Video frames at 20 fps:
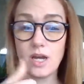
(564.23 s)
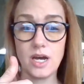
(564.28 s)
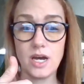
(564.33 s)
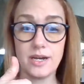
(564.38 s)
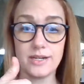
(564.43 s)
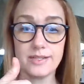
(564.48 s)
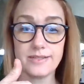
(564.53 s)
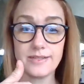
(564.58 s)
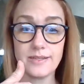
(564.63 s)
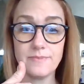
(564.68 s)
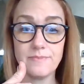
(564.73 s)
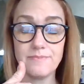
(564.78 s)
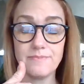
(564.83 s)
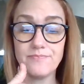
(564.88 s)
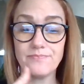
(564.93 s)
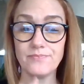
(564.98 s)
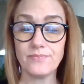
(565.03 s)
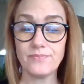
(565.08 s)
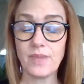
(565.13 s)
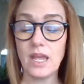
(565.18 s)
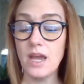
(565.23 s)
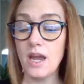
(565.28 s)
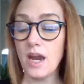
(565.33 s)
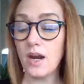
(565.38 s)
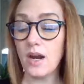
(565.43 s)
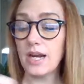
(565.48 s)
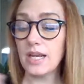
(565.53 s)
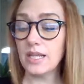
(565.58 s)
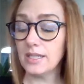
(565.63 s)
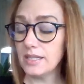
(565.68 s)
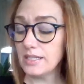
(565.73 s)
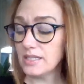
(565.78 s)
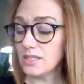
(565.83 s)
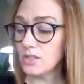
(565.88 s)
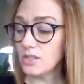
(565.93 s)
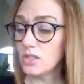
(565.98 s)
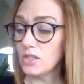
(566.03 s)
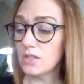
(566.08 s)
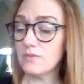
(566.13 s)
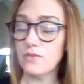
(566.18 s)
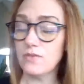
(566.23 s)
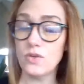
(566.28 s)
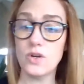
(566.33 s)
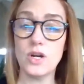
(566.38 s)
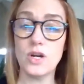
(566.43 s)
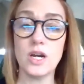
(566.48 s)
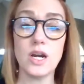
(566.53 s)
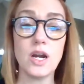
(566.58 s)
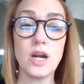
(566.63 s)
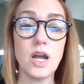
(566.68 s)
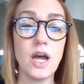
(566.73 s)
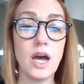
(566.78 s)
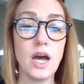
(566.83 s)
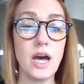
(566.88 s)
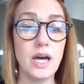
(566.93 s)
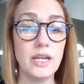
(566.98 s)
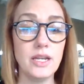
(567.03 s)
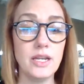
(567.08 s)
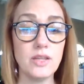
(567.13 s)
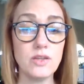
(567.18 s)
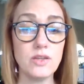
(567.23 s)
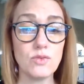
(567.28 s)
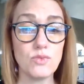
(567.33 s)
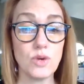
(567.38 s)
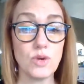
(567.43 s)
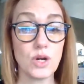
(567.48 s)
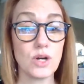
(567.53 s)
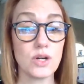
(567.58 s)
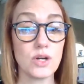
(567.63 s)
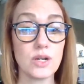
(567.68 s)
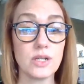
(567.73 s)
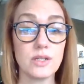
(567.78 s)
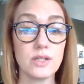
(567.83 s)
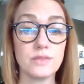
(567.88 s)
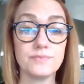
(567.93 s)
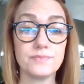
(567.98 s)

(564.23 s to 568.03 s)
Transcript: Awesome. All right, let's look for another word